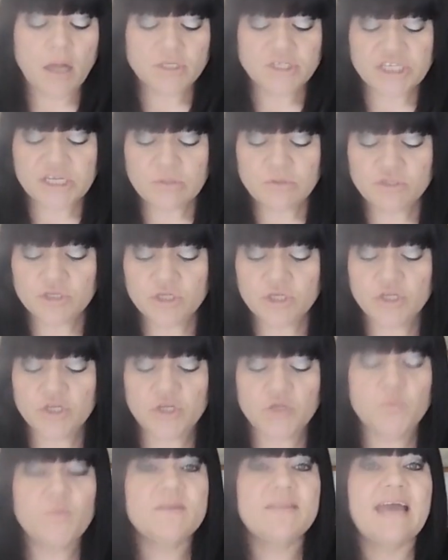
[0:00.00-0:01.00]
children
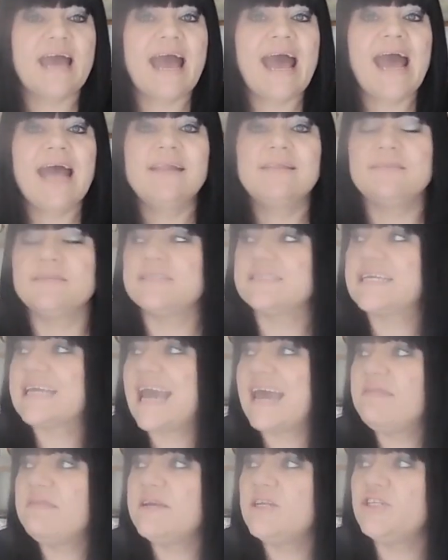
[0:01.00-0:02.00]
good with their hands?
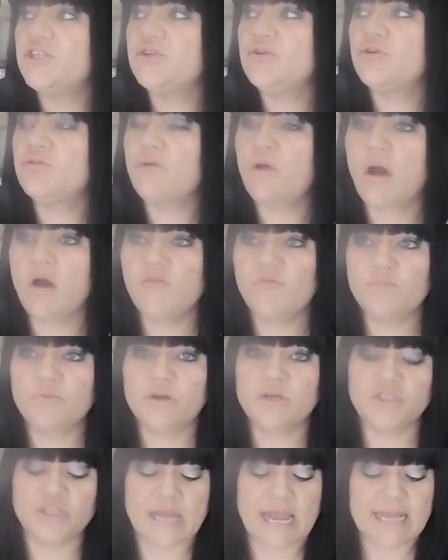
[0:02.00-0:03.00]
Can they do craft
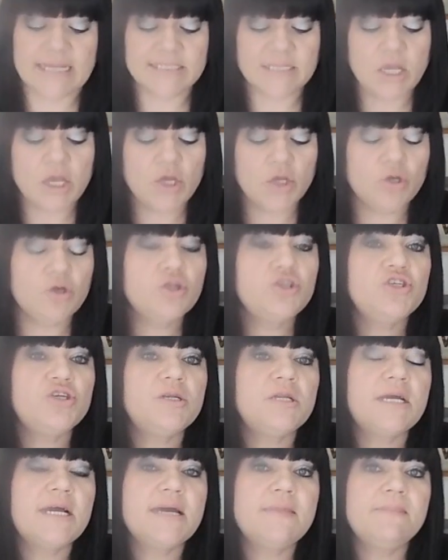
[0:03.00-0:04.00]
projects? Could you
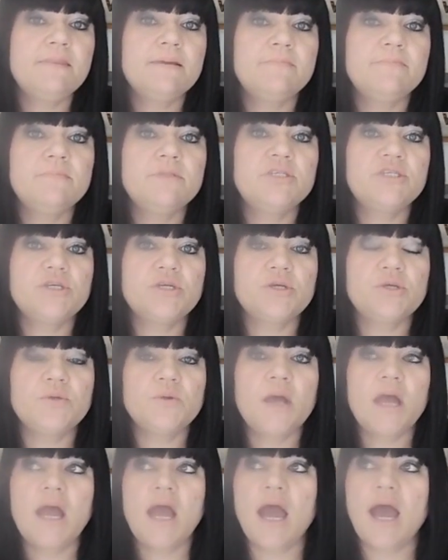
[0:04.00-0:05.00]
learn them to
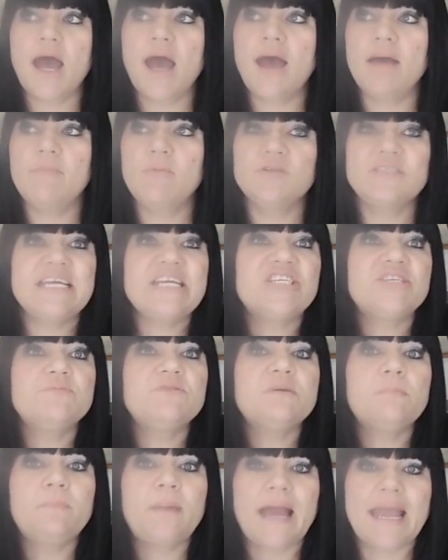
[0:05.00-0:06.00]
or teach them
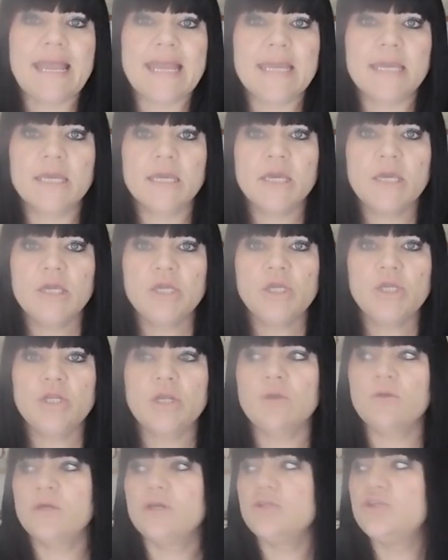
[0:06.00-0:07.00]
to bake? You
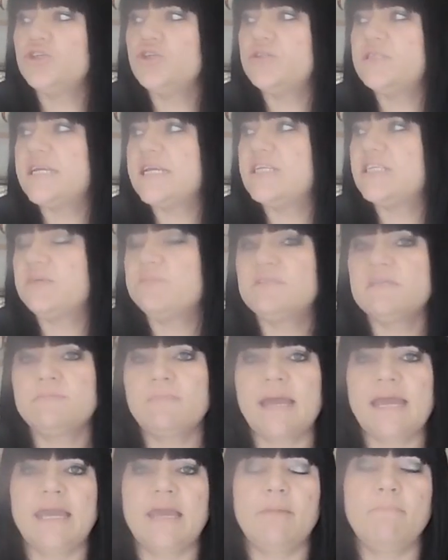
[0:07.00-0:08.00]
know, could you teach them to
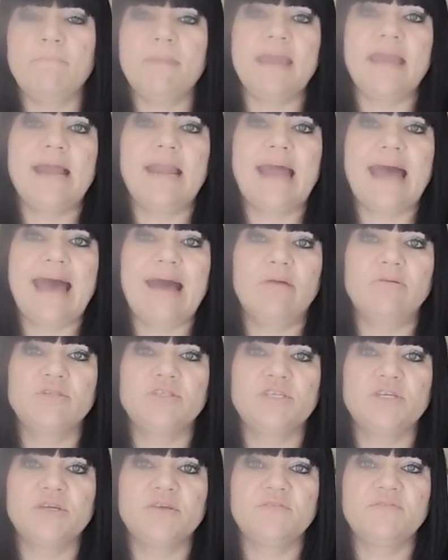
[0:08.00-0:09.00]
make a meal
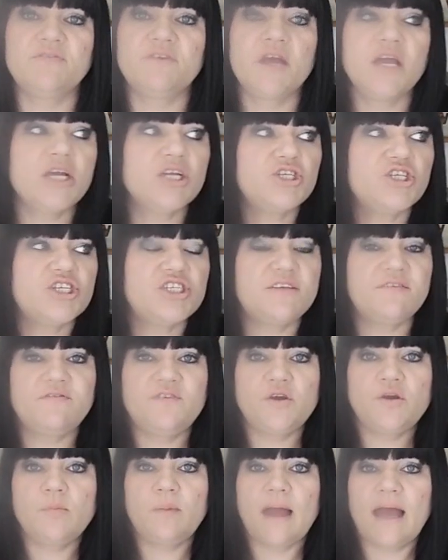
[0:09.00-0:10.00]
out of just a
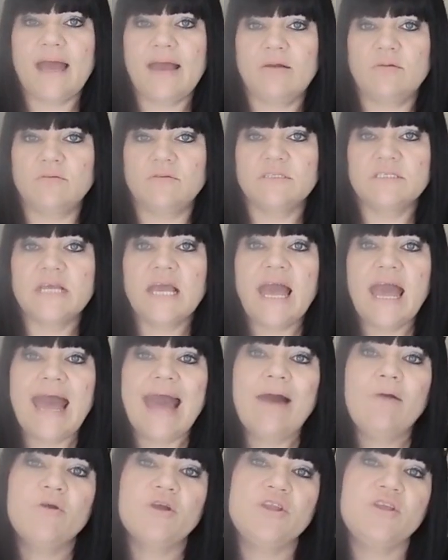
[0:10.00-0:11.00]
few pounds?
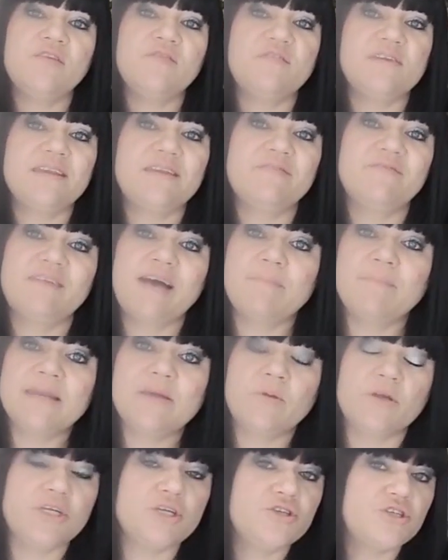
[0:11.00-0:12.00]
How can you feed a family
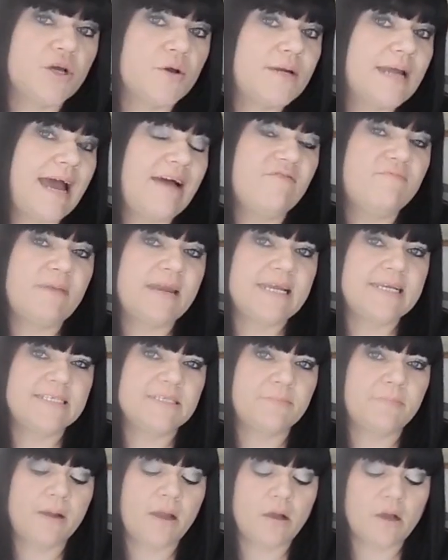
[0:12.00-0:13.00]
when you don't have many
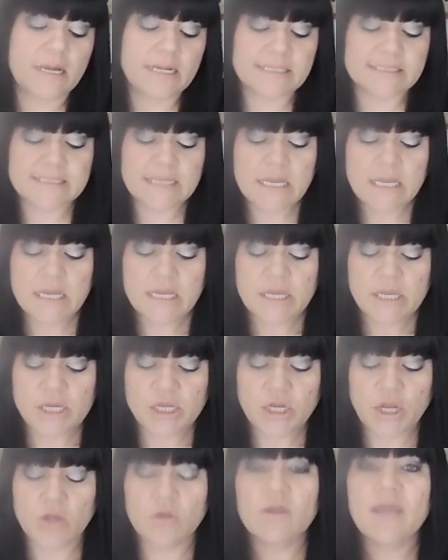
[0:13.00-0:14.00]
supplies? You
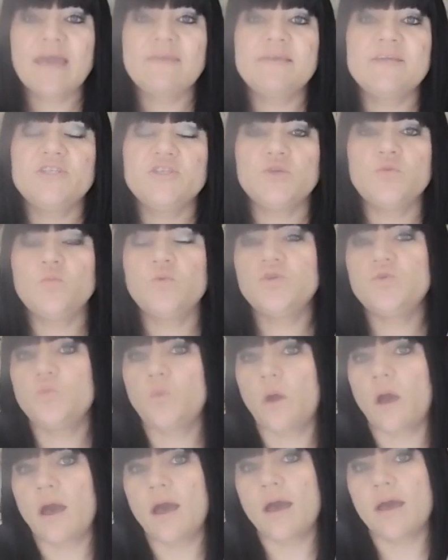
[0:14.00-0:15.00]
know, can they do
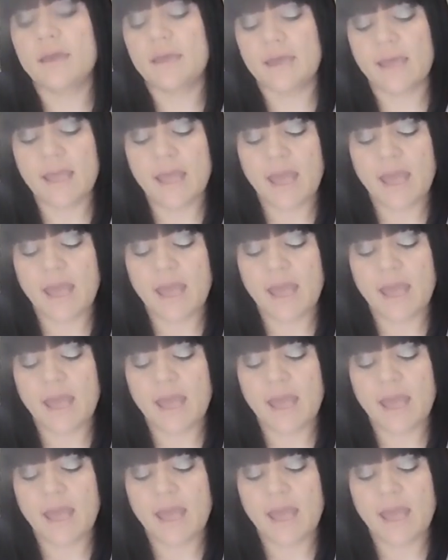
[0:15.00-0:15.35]
woodwork?